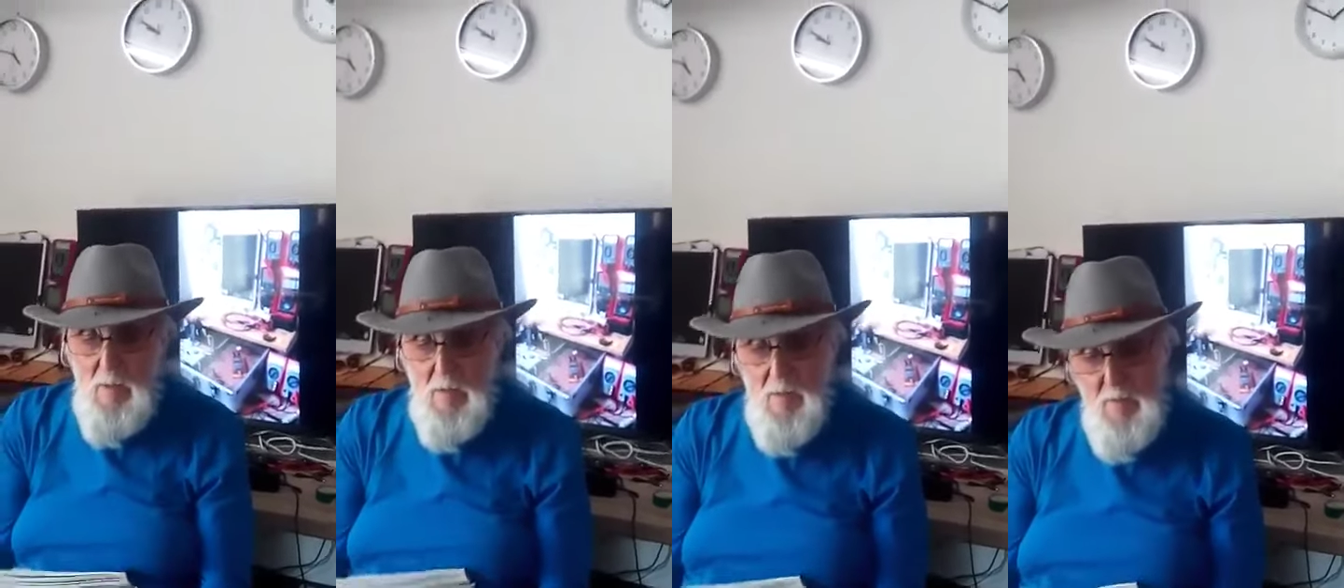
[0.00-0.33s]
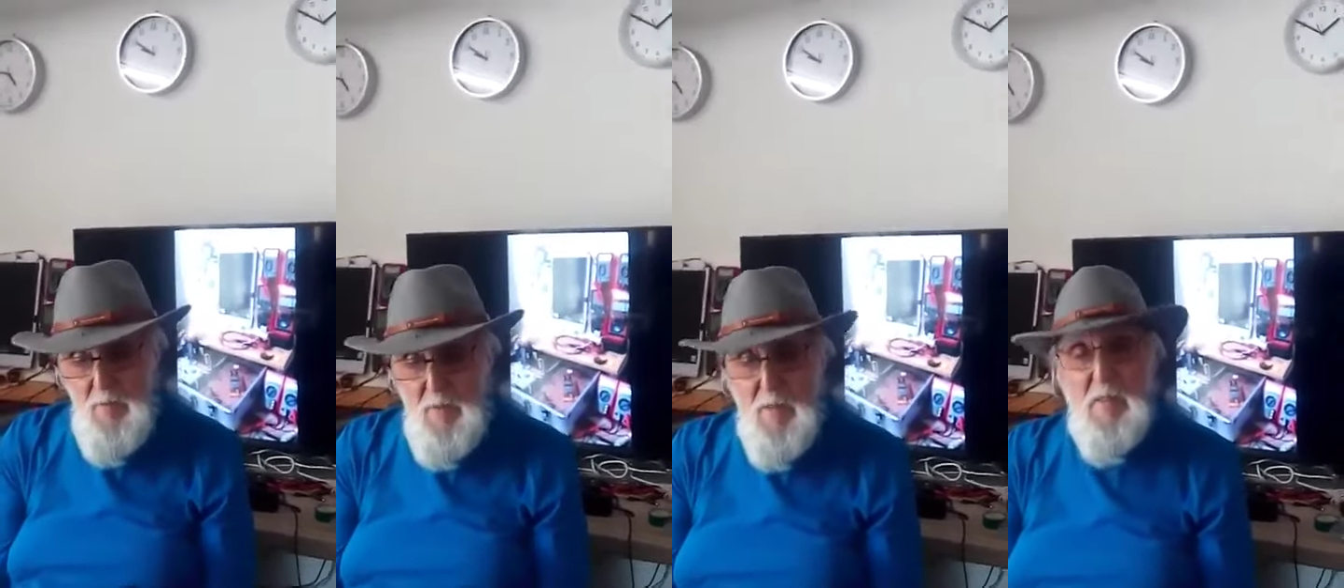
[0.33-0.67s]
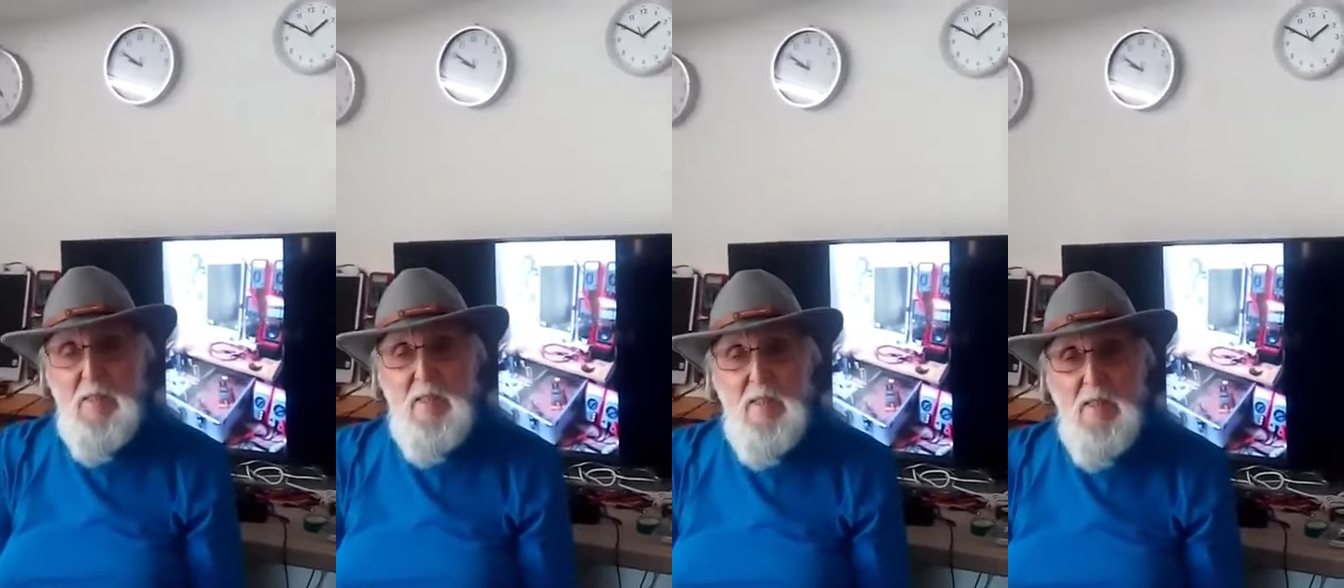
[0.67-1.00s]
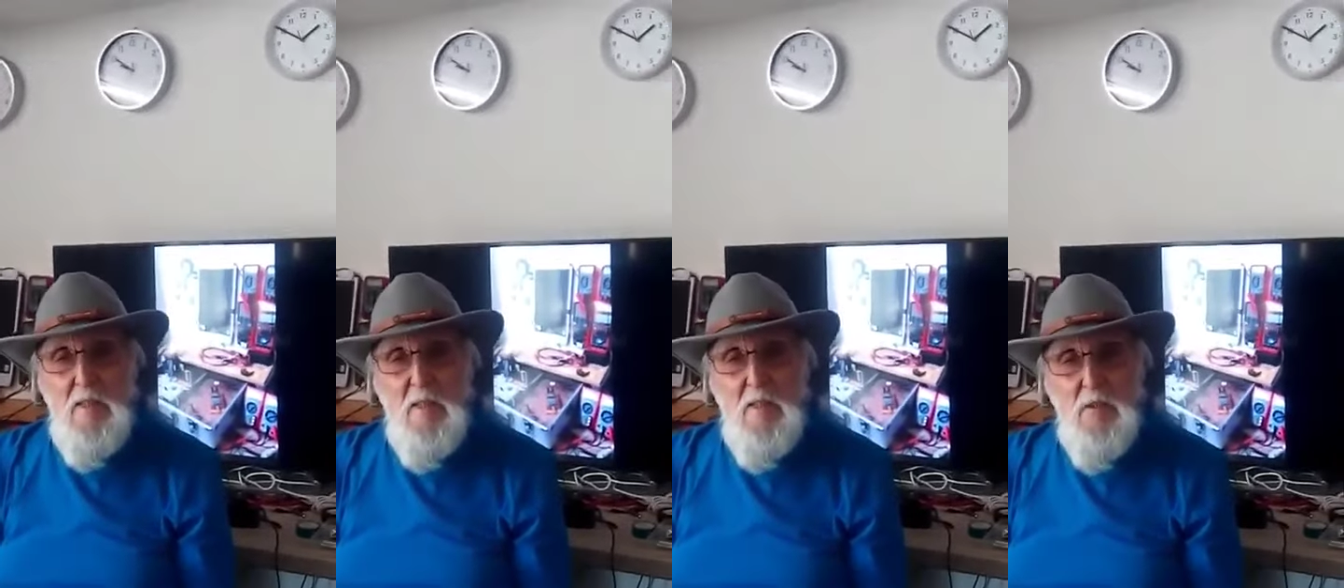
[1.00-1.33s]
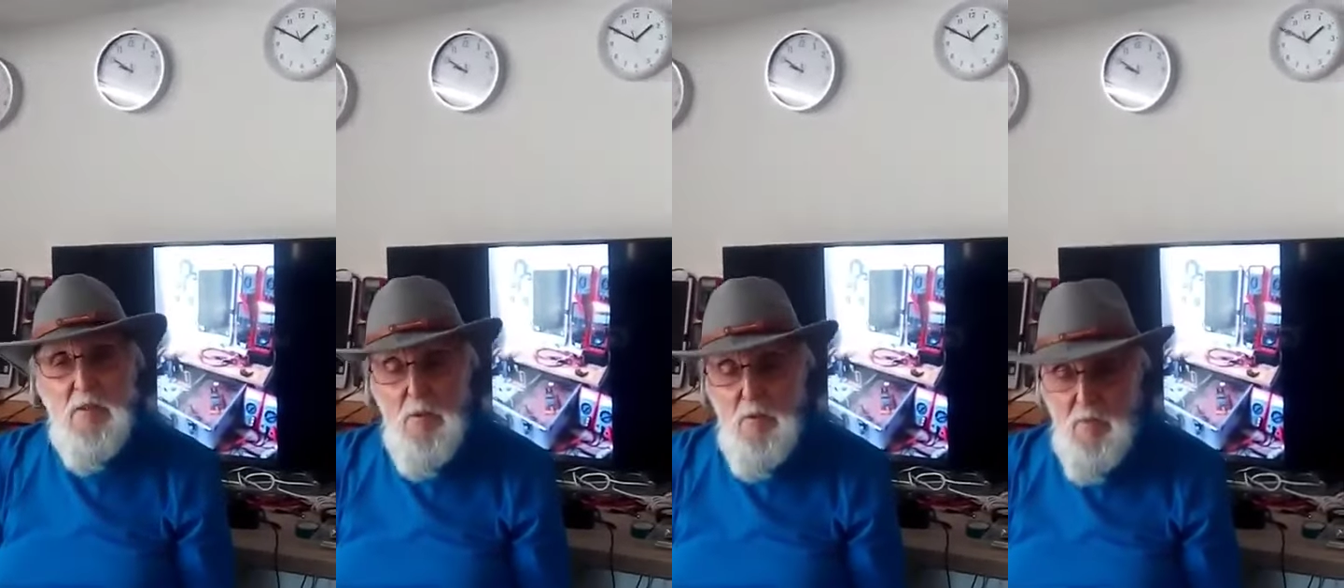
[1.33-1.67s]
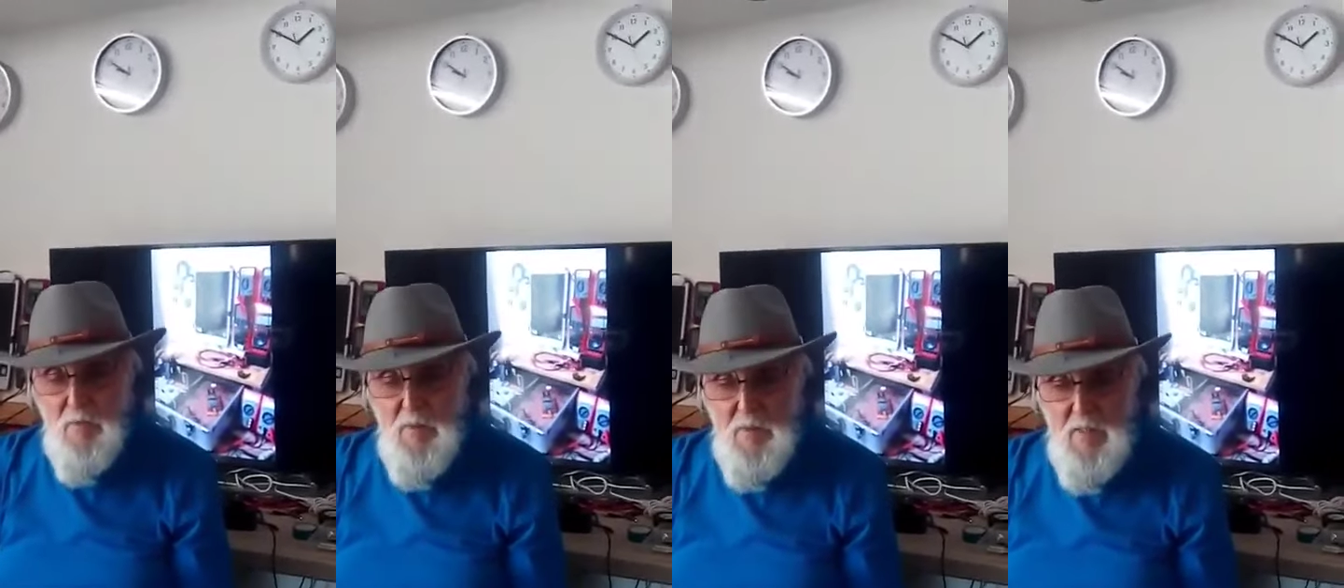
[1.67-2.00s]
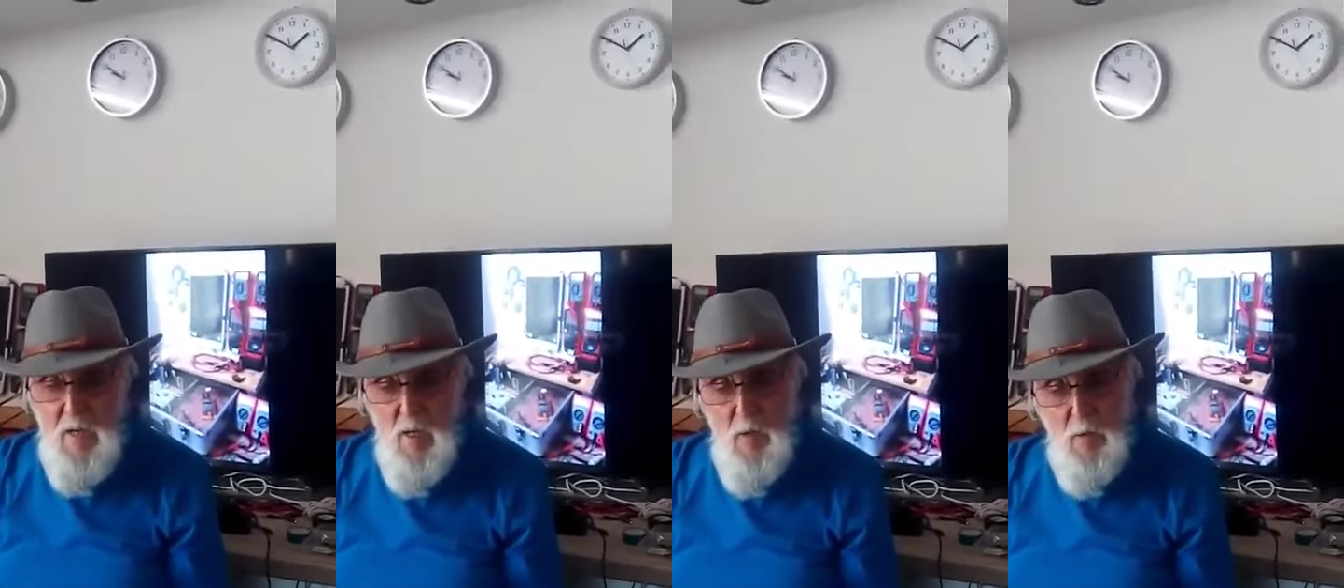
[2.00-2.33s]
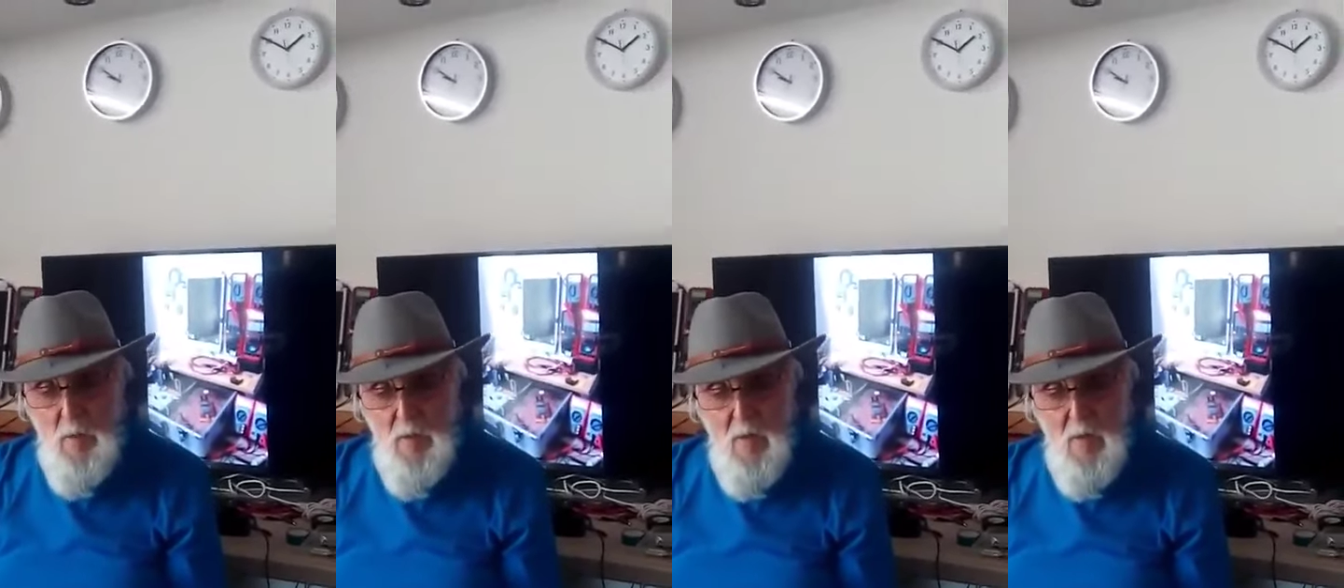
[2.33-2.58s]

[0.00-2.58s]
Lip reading: In this short video